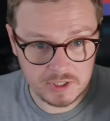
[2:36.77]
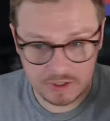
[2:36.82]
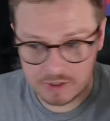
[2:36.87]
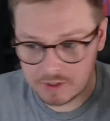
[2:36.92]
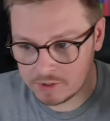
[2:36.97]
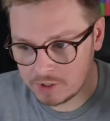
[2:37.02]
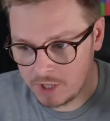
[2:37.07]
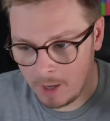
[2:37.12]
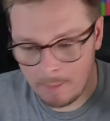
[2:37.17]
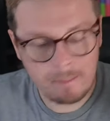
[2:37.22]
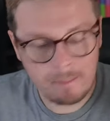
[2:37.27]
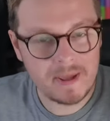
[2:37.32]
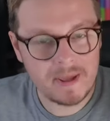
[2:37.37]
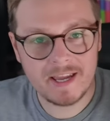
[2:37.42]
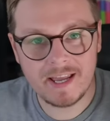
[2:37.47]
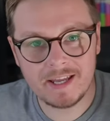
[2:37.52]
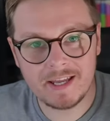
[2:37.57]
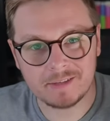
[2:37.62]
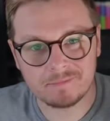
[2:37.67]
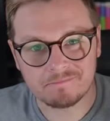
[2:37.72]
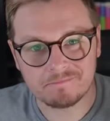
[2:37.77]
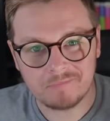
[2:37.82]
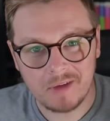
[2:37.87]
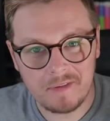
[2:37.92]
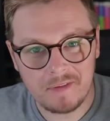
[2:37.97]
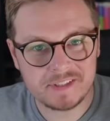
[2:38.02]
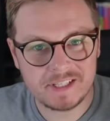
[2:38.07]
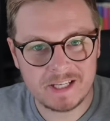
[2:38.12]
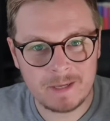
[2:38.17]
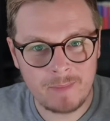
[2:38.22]
just jumping in at
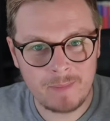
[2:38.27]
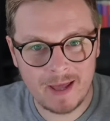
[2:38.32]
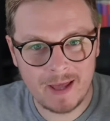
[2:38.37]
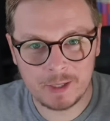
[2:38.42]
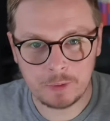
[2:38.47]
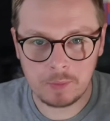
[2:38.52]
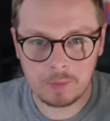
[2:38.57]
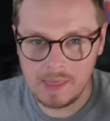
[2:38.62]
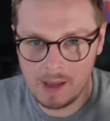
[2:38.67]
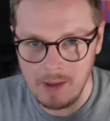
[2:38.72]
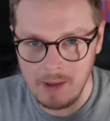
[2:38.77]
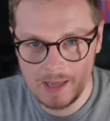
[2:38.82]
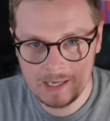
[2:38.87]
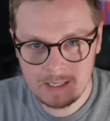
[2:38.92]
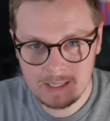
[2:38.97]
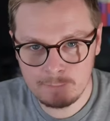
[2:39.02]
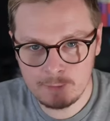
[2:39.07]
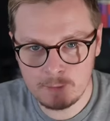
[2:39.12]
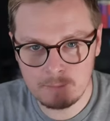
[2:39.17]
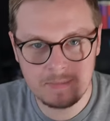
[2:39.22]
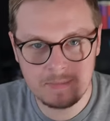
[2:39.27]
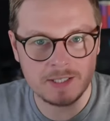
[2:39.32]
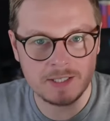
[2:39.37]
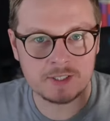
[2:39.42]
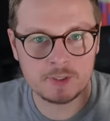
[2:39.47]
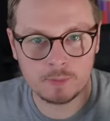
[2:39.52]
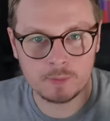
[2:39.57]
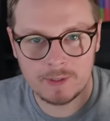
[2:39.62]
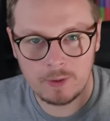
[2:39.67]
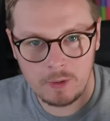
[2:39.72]
the deep end without any of the
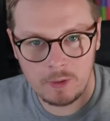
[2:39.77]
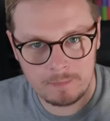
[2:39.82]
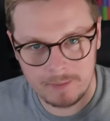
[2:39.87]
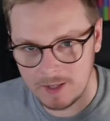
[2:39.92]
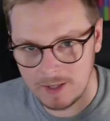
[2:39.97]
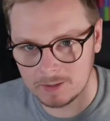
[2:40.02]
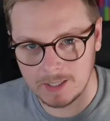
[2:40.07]
mystery or the build